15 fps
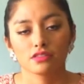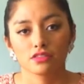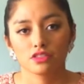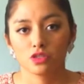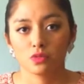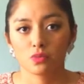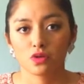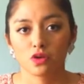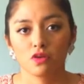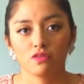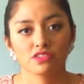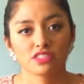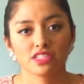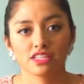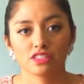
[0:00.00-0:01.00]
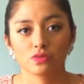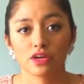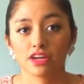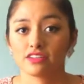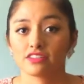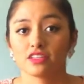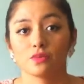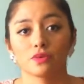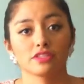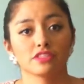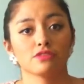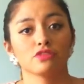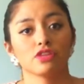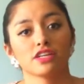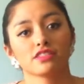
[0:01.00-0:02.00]
super oversized sweaters and they wear
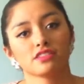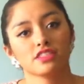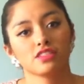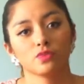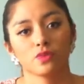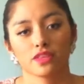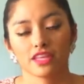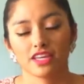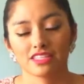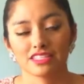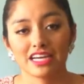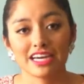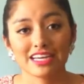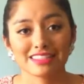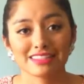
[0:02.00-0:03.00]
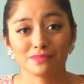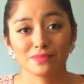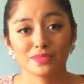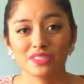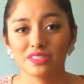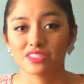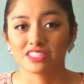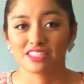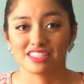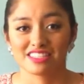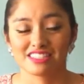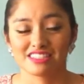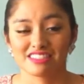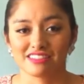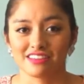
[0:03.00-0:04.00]
these dresses with like tights and boots and
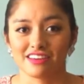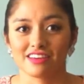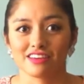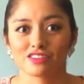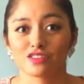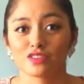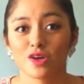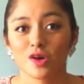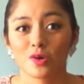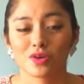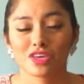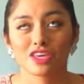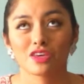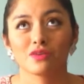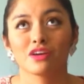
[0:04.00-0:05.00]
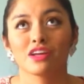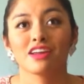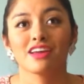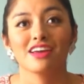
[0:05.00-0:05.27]
it's just like so cute.